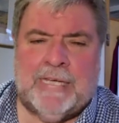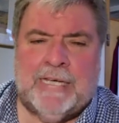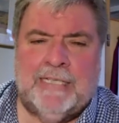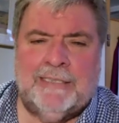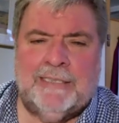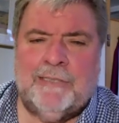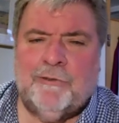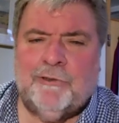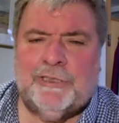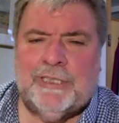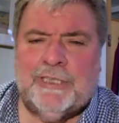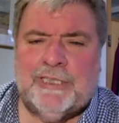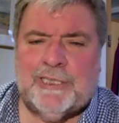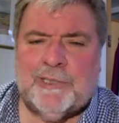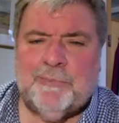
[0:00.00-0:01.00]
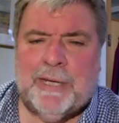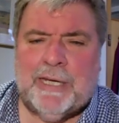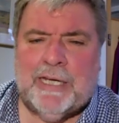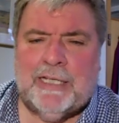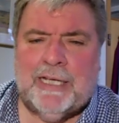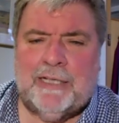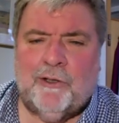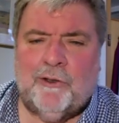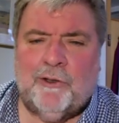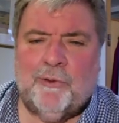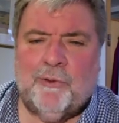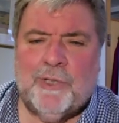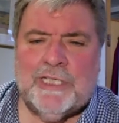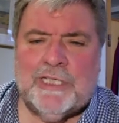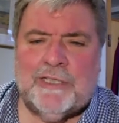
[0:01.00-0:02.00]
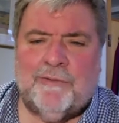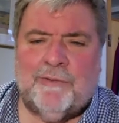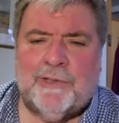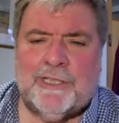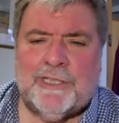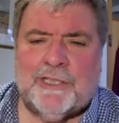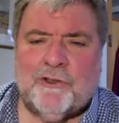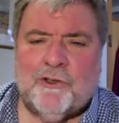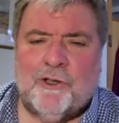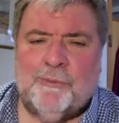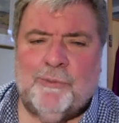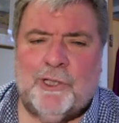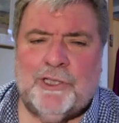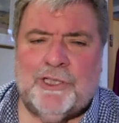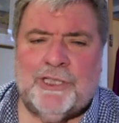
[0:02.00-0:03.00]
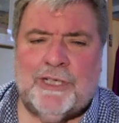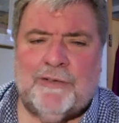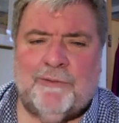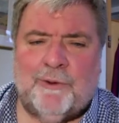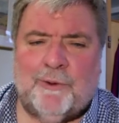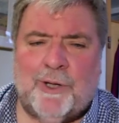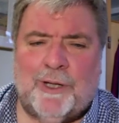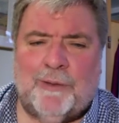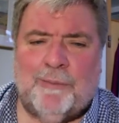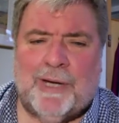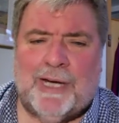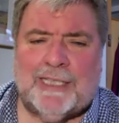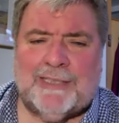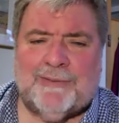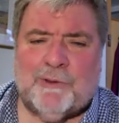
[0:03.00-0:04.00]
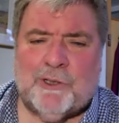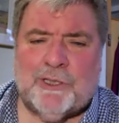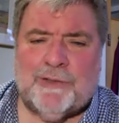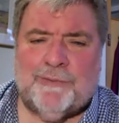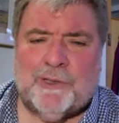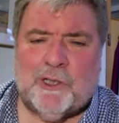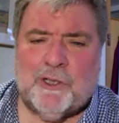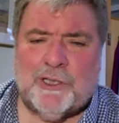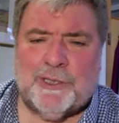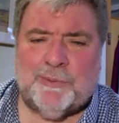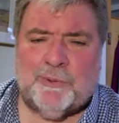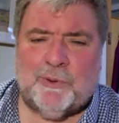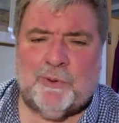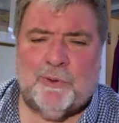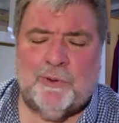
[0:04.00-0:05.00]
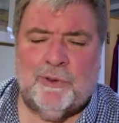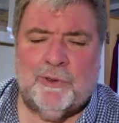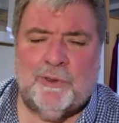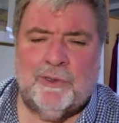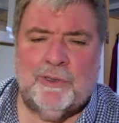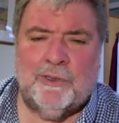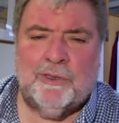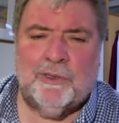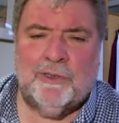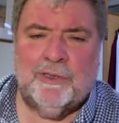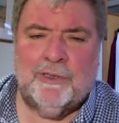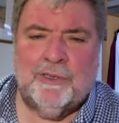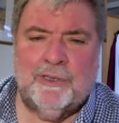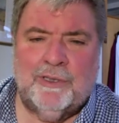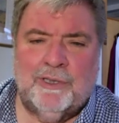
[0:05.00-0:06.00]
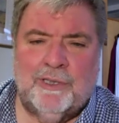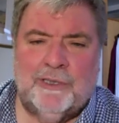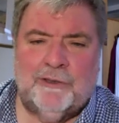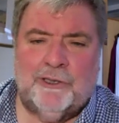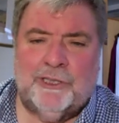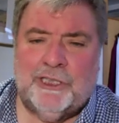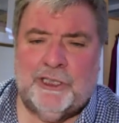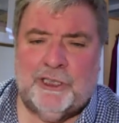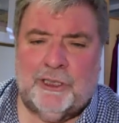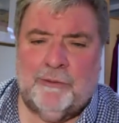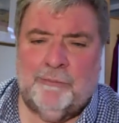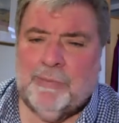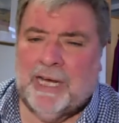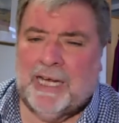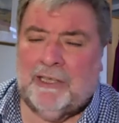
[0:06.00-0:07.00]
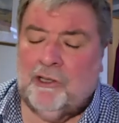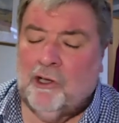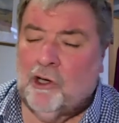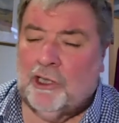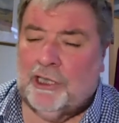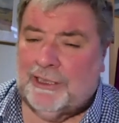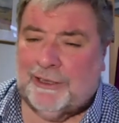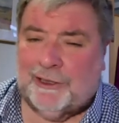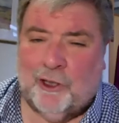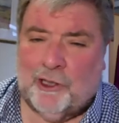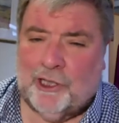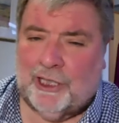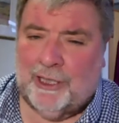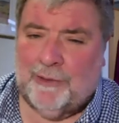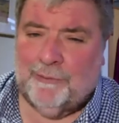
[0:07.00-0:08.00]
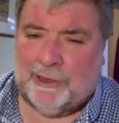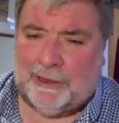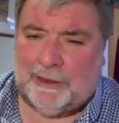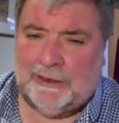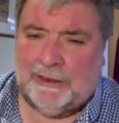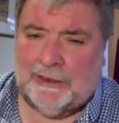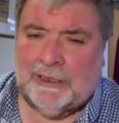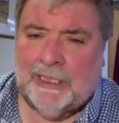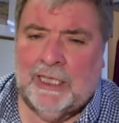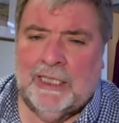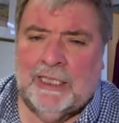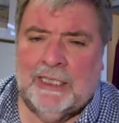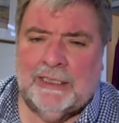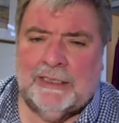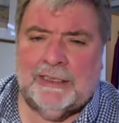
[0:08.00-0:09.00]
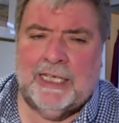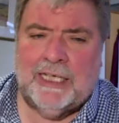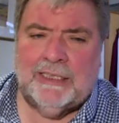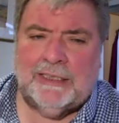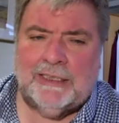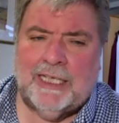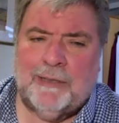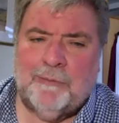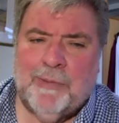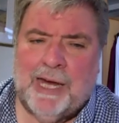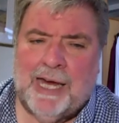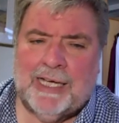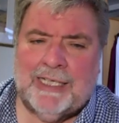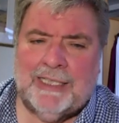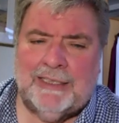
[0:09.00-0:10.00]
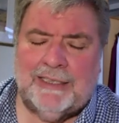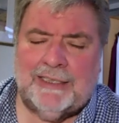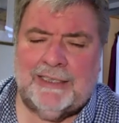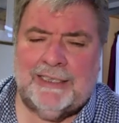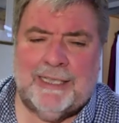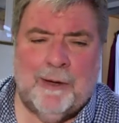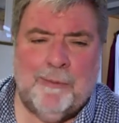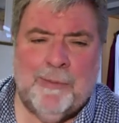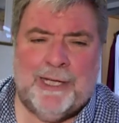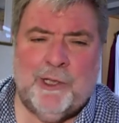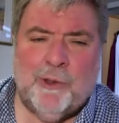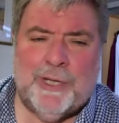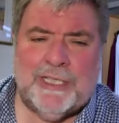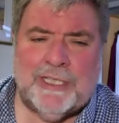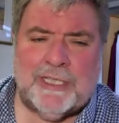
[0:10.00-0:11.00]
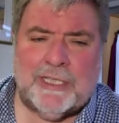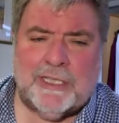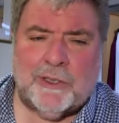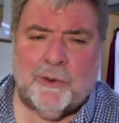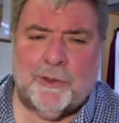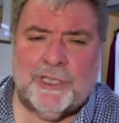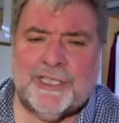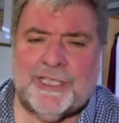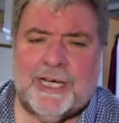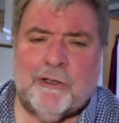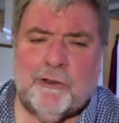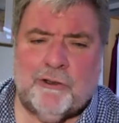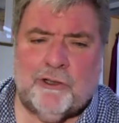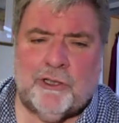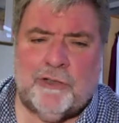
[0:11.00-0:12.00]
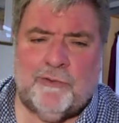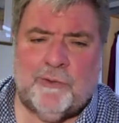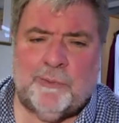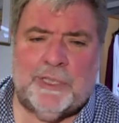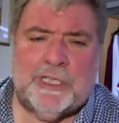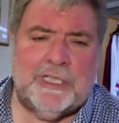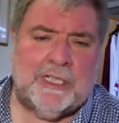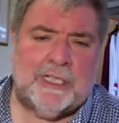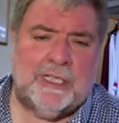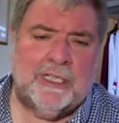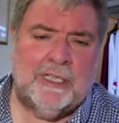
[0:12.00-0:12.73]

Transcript: It's interesting to speculate on the reason for this strong motif throughout Mark's version of the Gospel. Tradition, but not historical evidence, says that Mark is the amanuensis or the secretary for Peter,